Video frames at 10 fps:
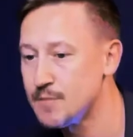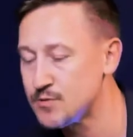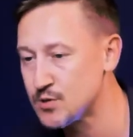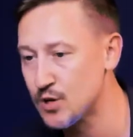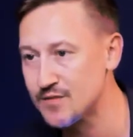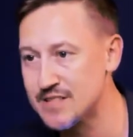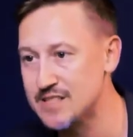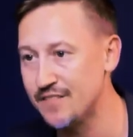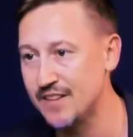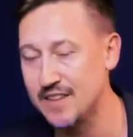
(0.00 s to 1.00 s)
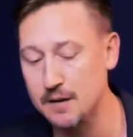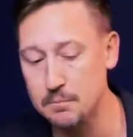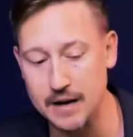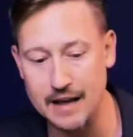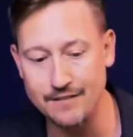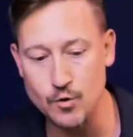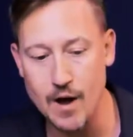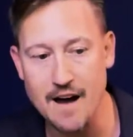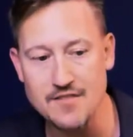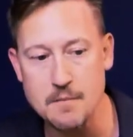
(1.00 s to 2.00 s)
months reserves is definitely a thing, but if you
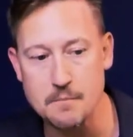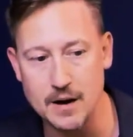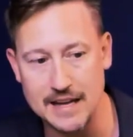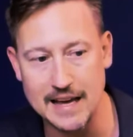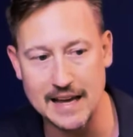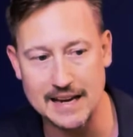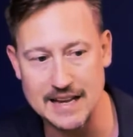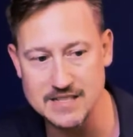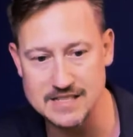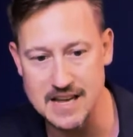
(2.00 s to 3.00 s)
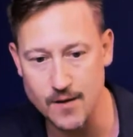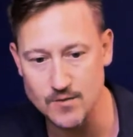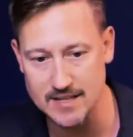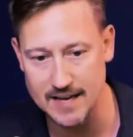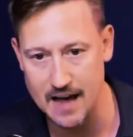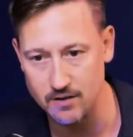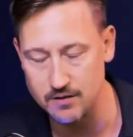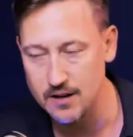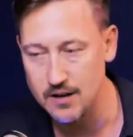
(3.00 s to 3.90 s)
have that money in a savings account,